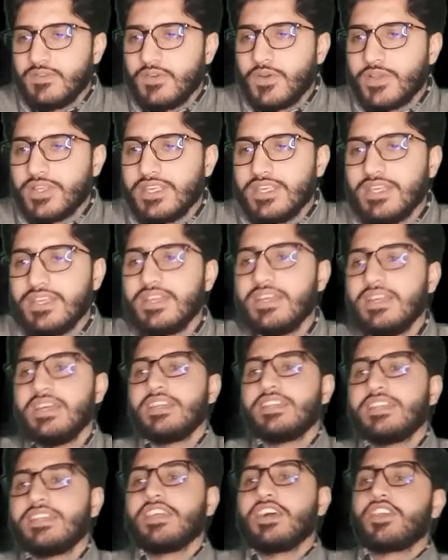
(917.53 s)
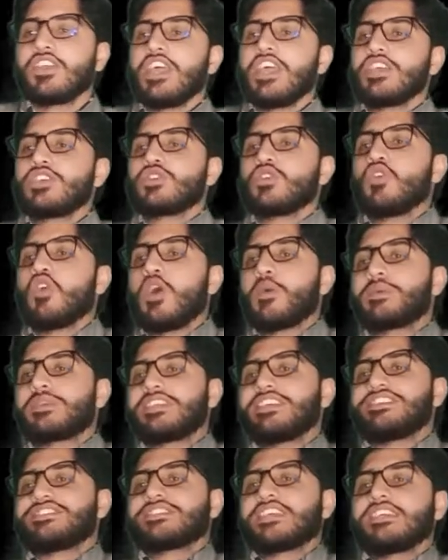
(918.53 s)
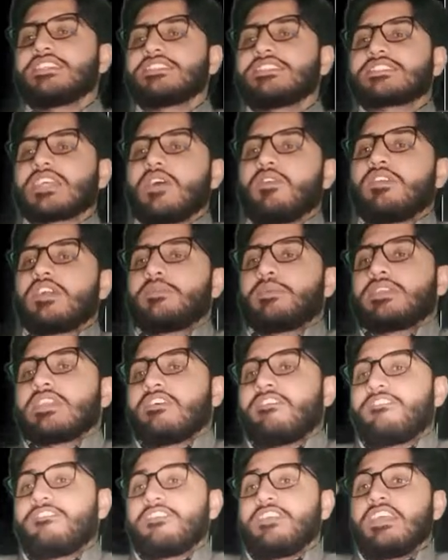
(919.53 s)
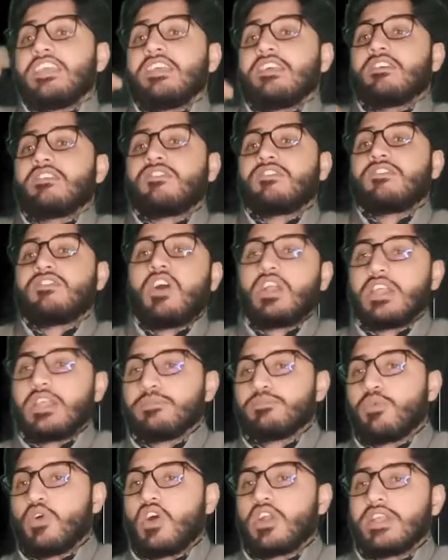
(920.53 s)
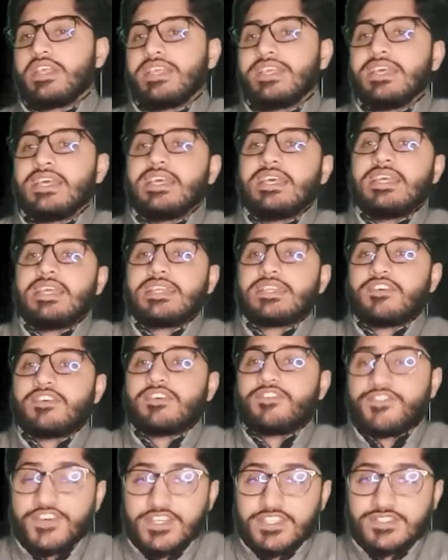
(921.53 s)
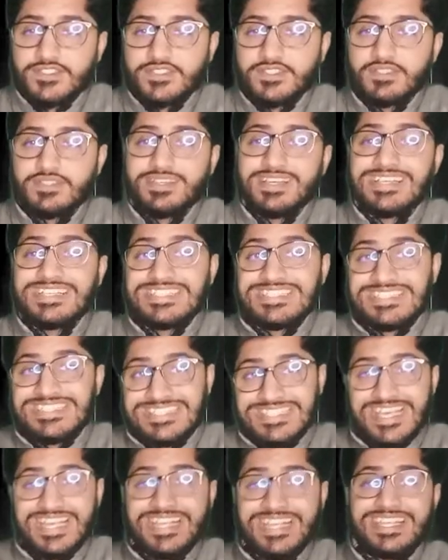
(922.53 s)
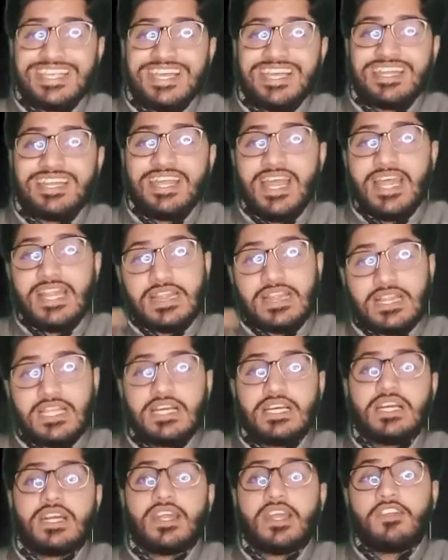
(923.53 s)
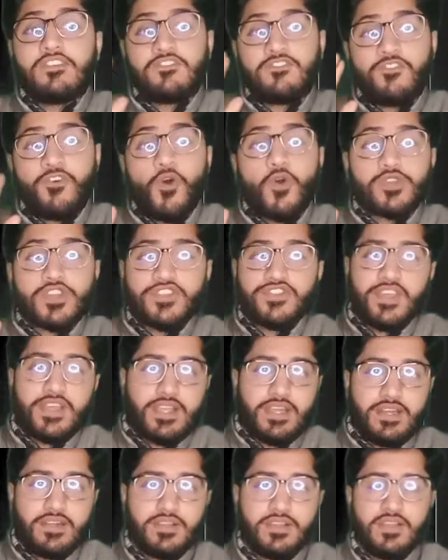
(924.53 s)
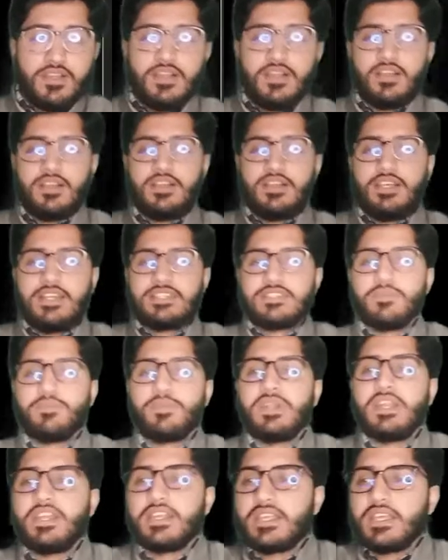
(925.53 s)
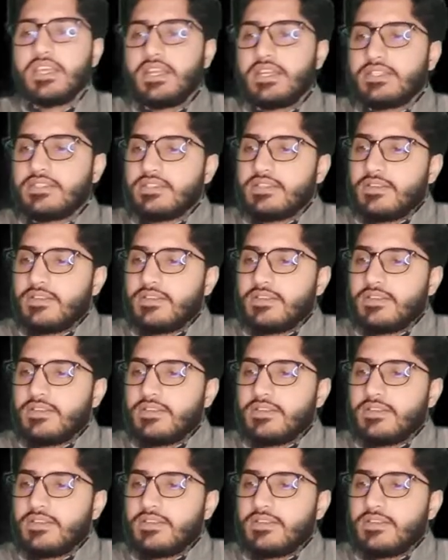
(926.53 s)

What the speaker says: Okay, the ratio of distance traveled by the free falling body in the first, second, and third and fourth second. It simply indicates.